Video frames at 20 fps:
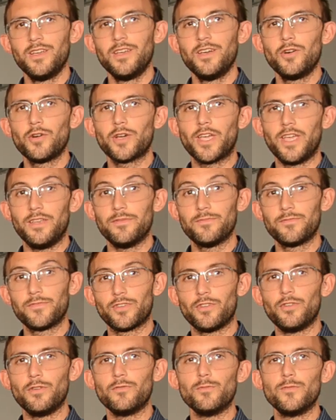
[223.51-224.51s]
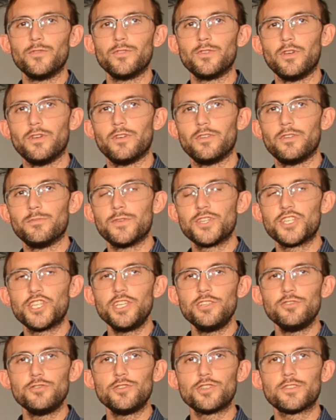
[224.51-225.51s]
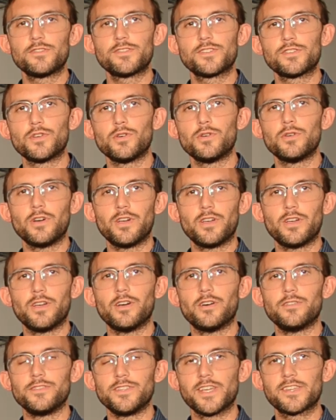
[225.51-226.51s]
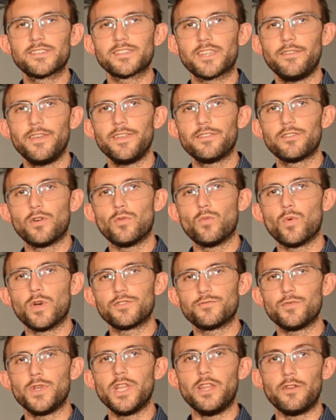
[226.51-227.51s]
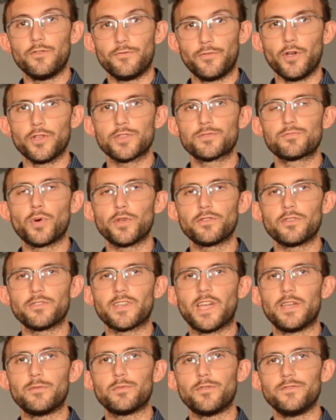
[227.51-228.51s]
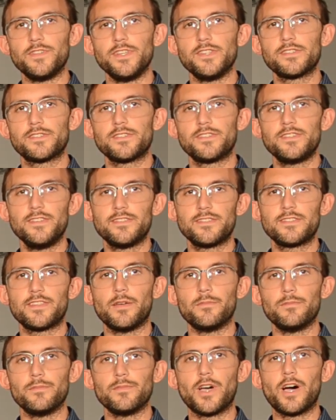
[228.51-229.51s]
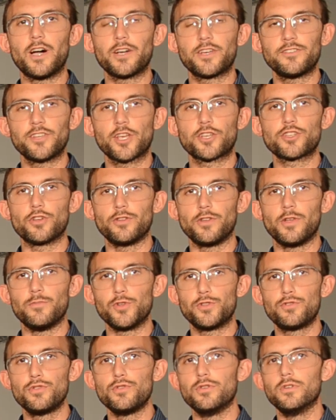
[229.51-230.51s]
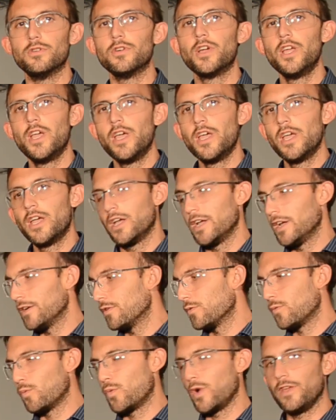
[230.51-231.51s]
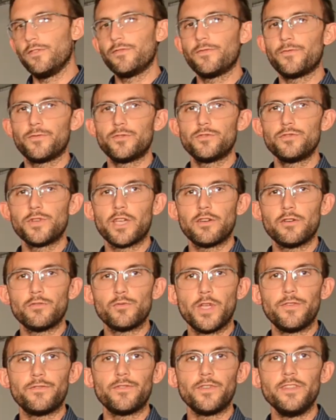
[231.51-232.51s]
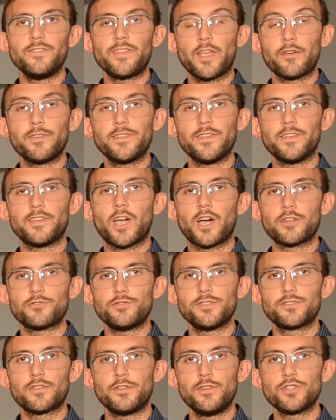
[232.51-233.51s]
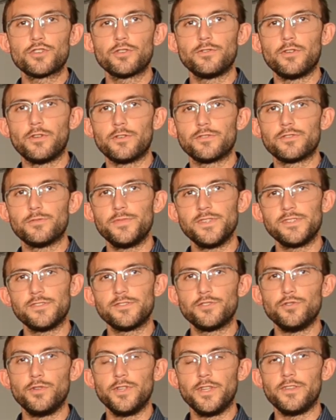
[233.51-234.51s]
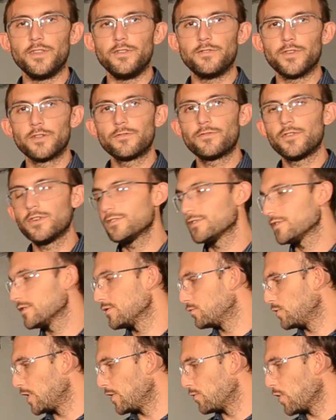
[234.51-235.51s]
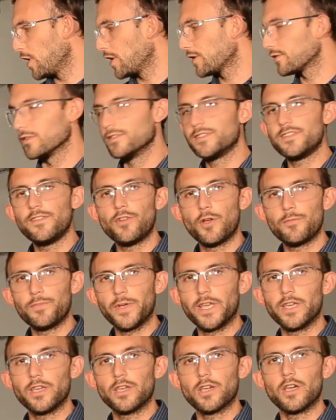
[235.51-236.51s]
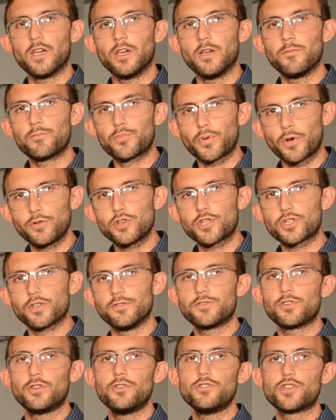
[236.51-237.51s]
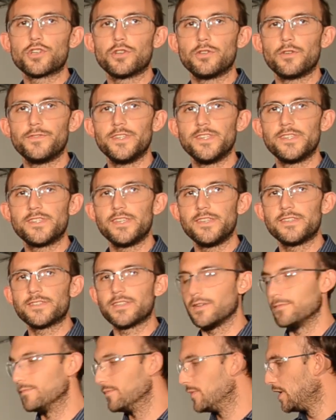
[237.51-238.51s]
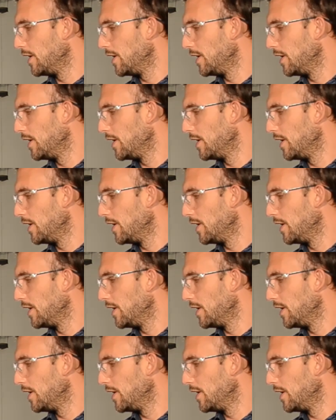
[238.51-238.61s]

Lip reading: Okay, so the machine you just saw on the excavator was really the first prototype of this system architecture number 2. Together with Integrated Cartridge Solution, another business unit in Danfoss, we worked on developing a production solution of this system.